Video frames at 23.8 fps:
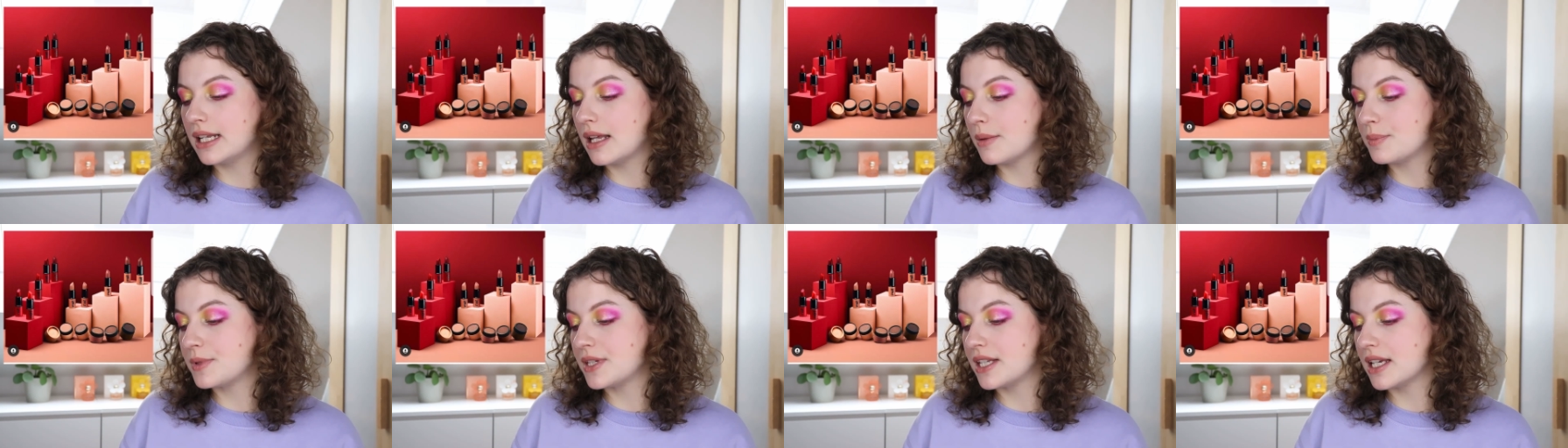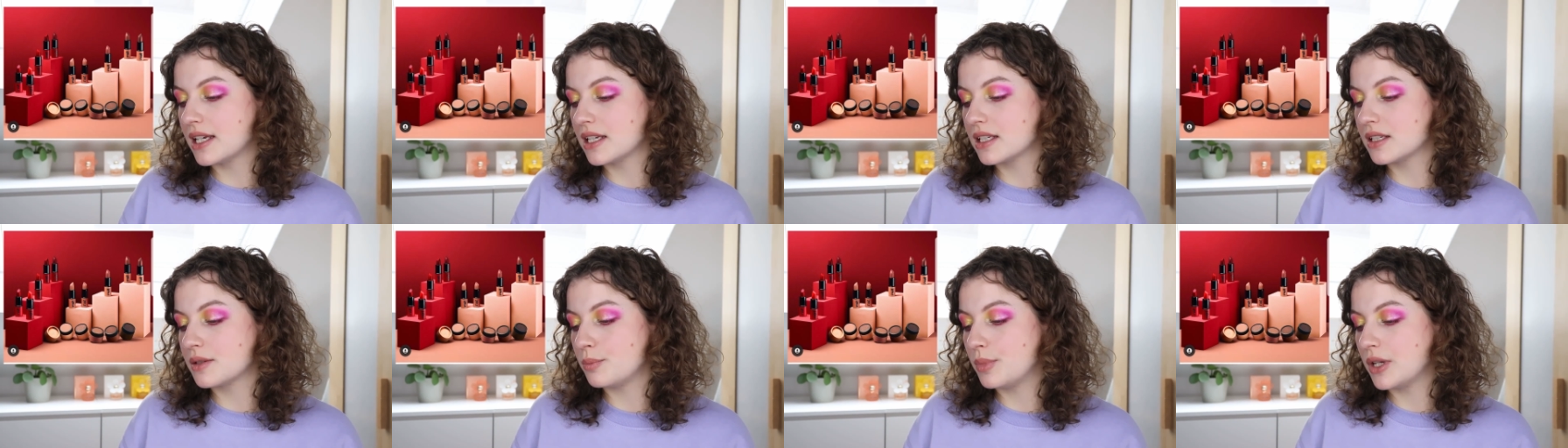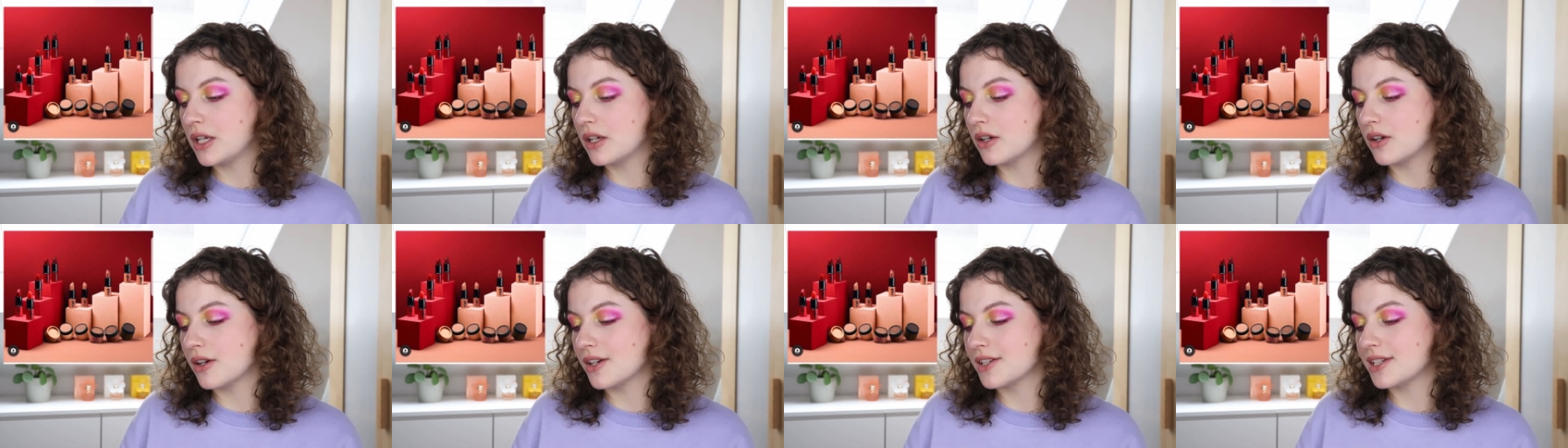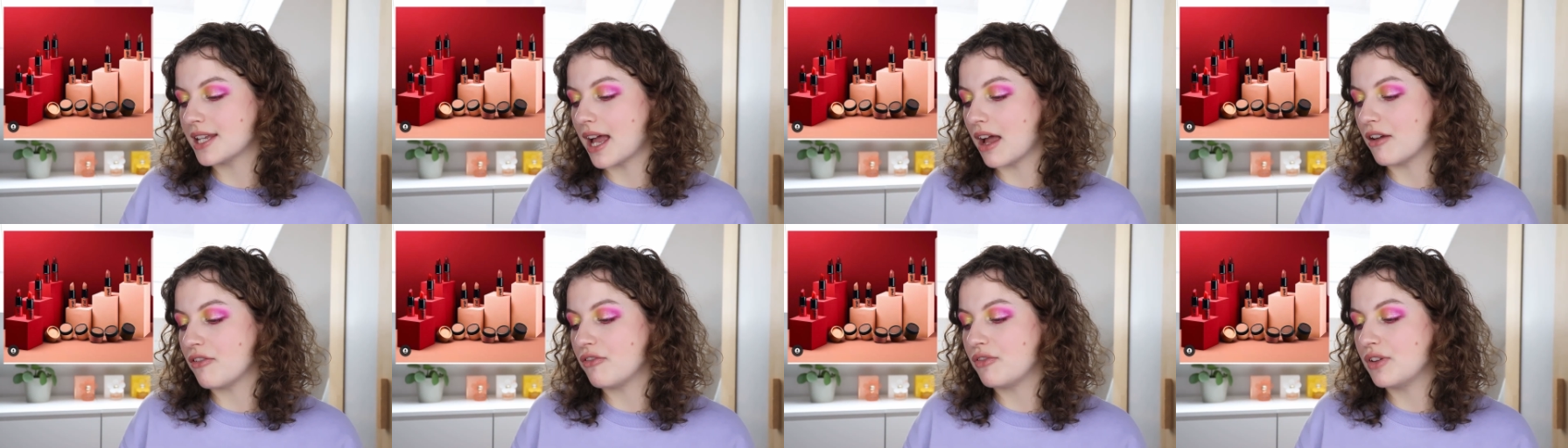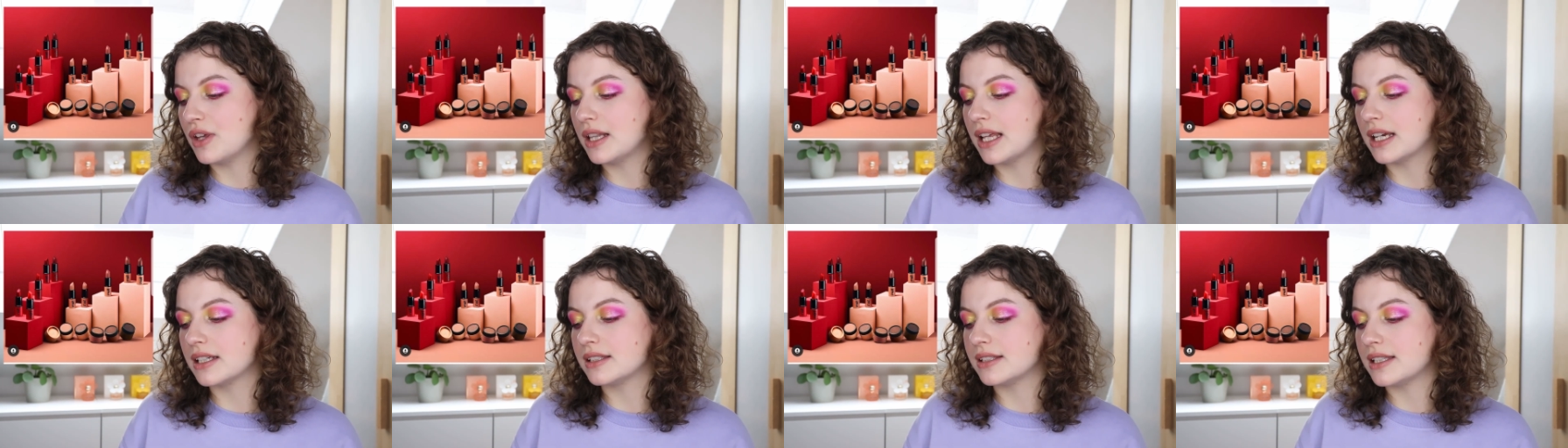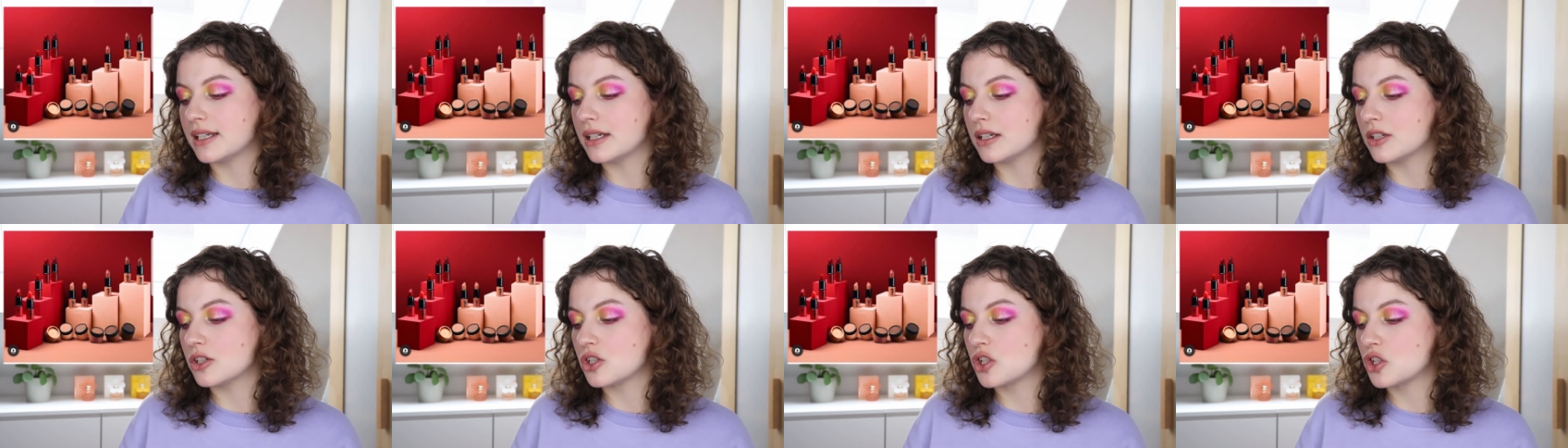lipsticks because I feel like
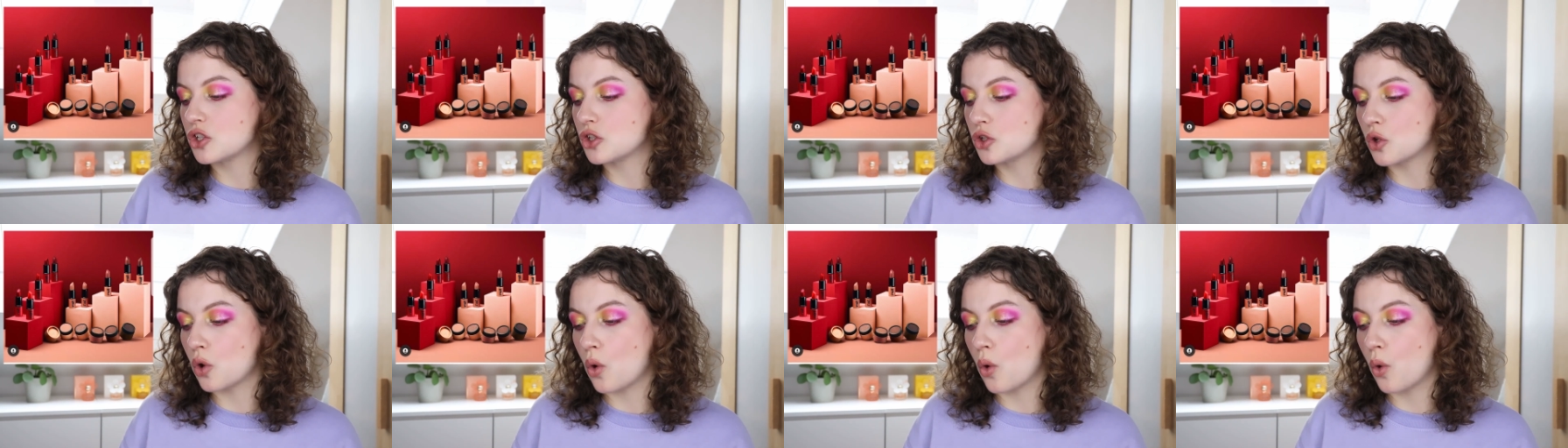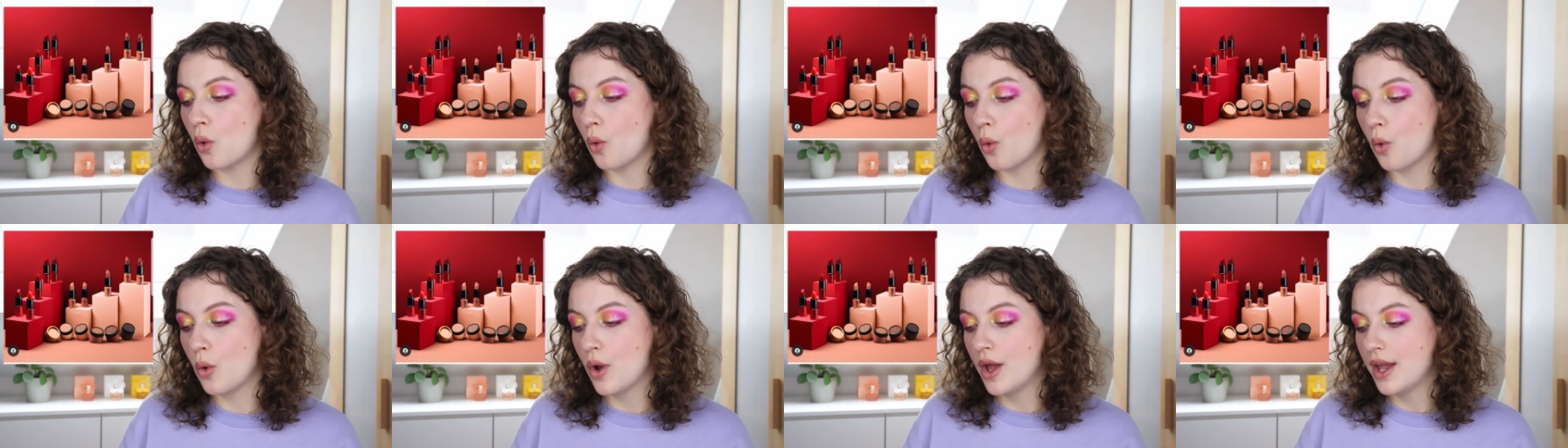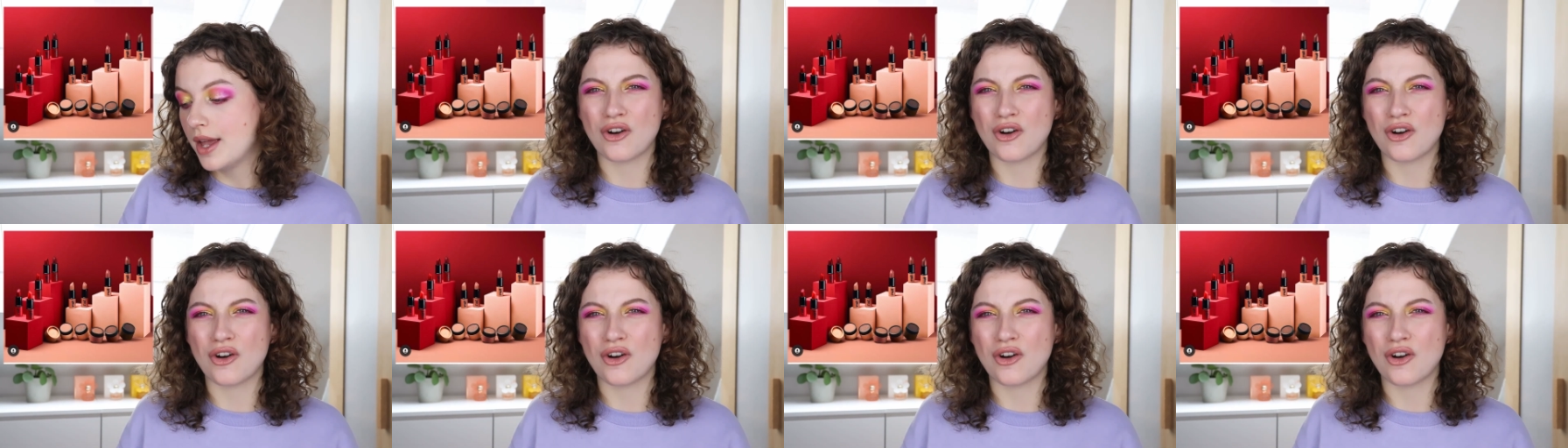they are so